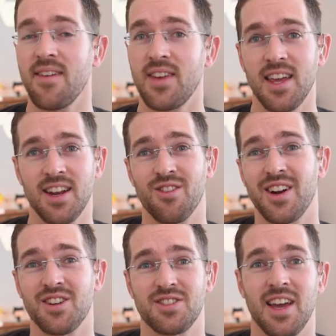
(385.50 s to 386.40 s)
navigating our
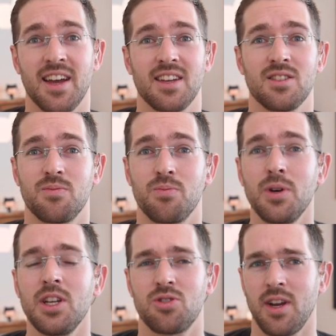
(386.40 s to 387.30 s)
render stack is
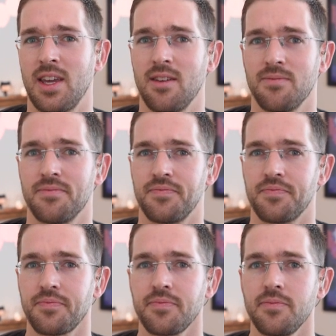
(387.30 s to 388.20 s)
pretty tricky.
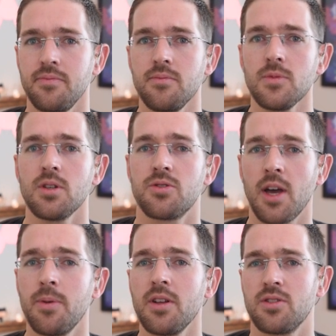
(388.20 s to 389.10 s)
So
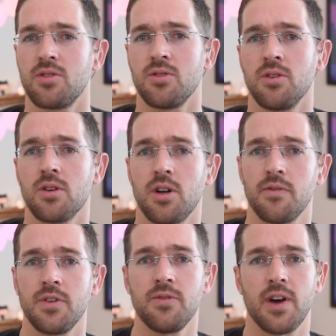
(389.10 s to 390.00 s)
I built a tool
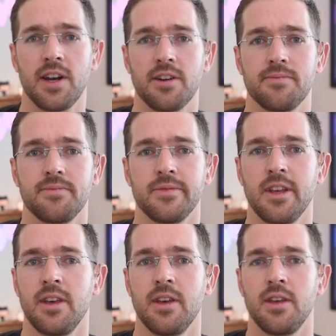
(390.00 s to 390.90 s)
called Viewfinder.
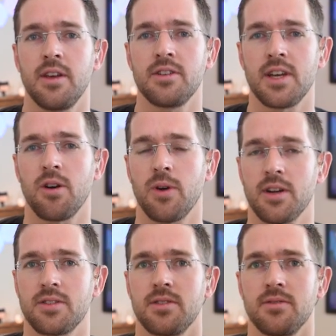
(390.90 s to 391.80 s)
Here's how it
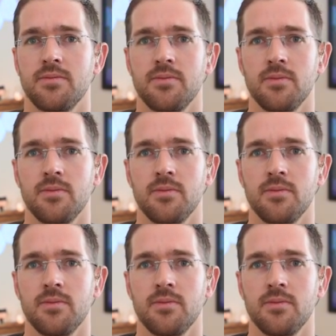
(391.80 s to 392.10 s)
works.